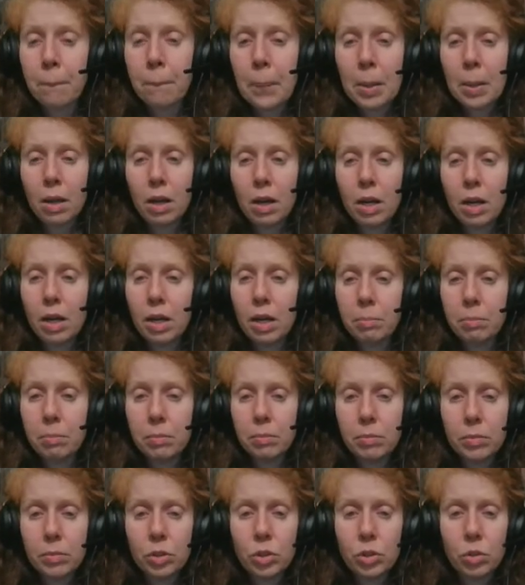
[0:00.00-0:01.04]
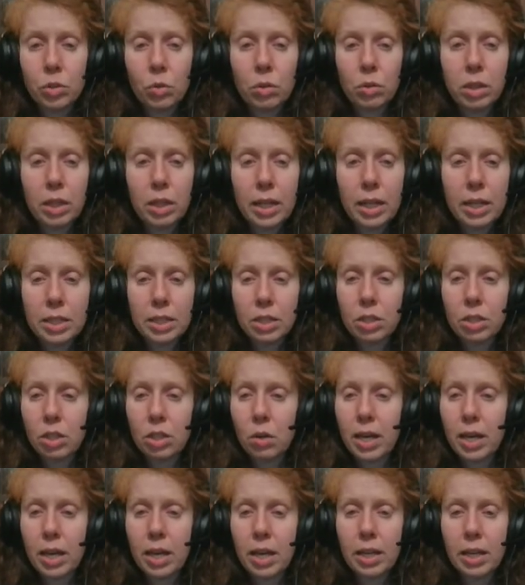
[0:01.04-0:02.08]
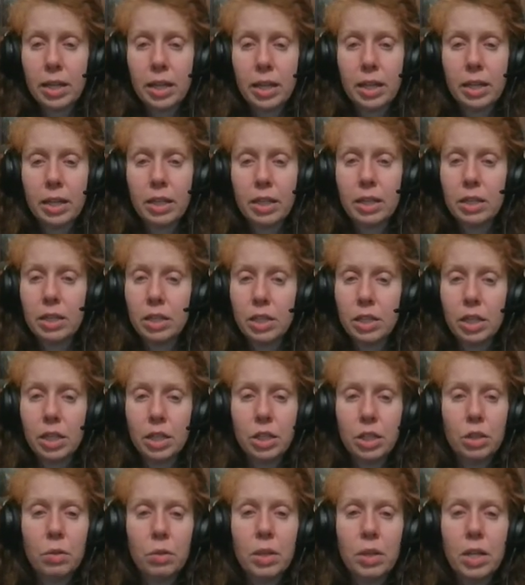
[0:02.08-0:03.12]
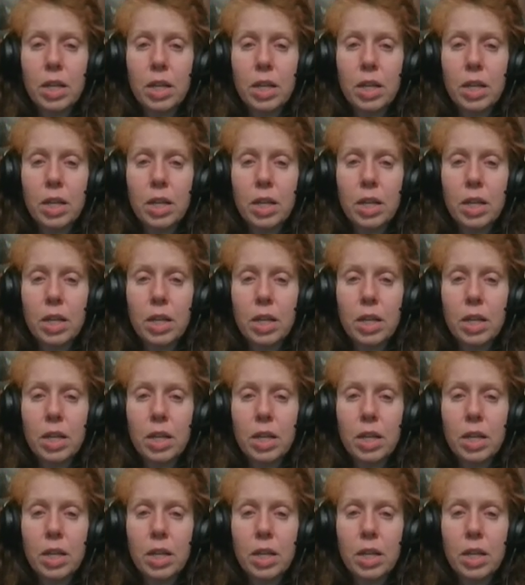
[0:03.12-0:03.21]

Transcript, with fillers: Um, so let's go ahead and continue